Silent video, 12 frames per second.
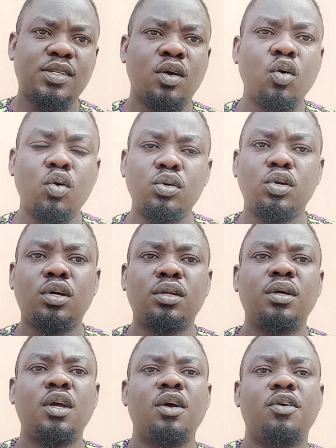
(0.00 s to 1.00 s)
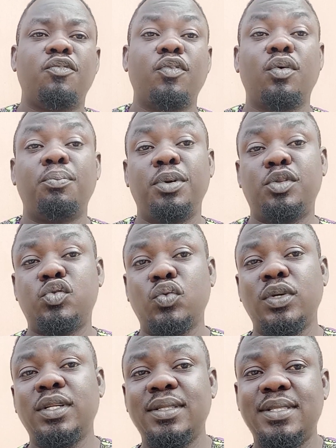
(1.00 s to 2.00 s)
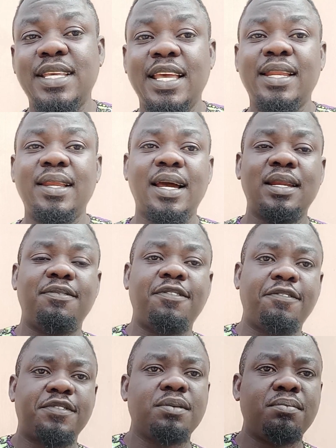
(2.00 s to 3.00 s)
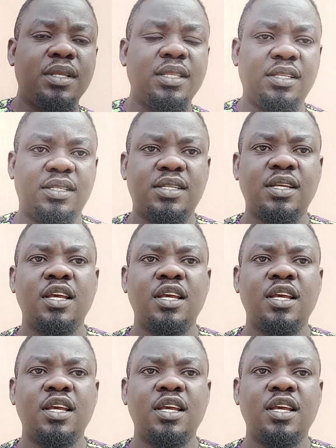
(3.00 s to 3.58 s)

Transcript: hold on for between 10 and 15 minutes.